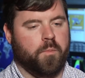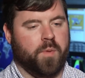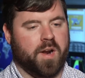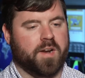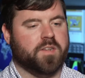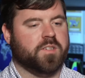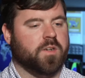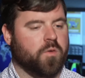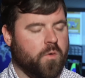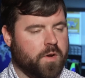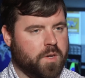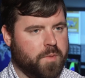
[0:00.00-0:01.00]
but it is still
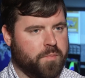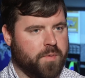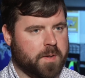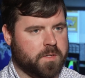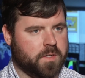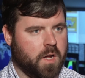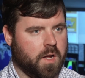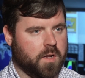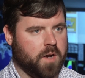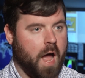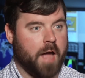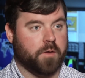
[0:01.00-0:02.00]
going to be present
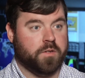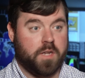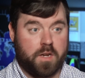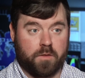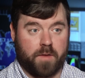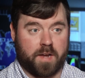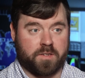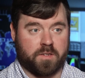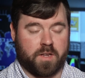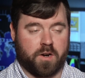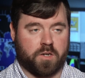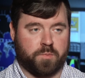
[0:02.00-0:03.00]
on IoT devices
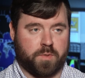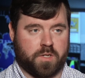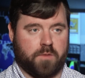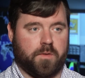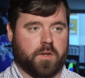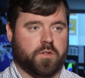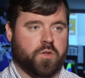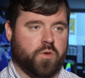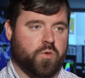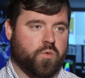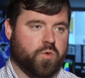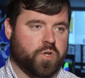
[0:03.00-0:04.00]
that are specific
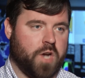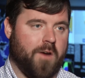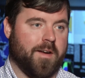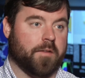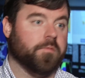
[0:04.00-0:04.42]
to sharing